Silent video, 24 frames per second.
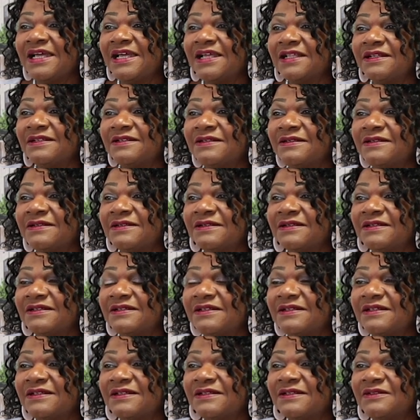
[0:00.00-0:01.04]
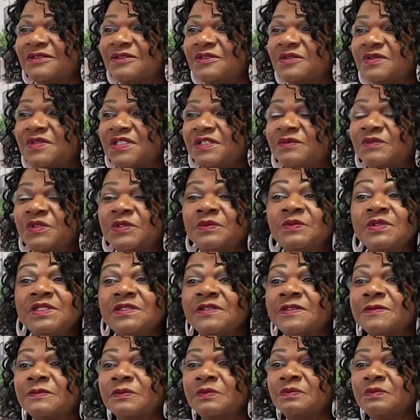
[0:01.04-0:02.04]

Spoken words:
And you see, with